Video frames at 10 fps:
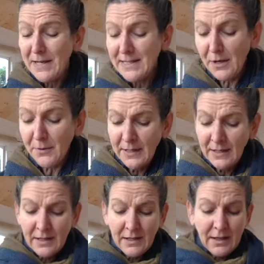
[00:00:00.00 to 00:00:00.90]
So
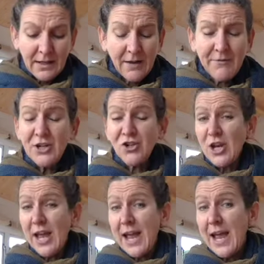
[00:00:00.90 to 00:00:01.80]
having a
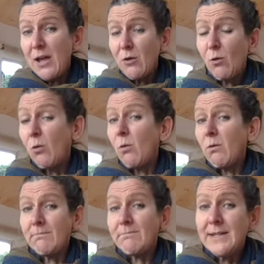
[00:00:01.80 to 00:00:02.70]
chair,
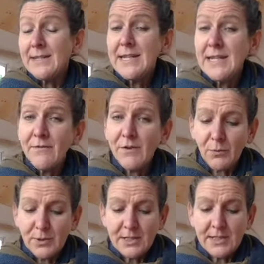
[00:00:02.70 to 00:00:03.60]
or indeed if you
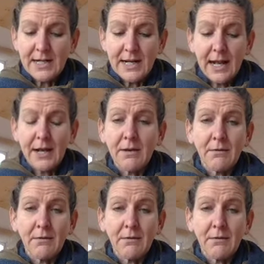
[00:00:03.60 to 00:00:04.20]
wanted to take that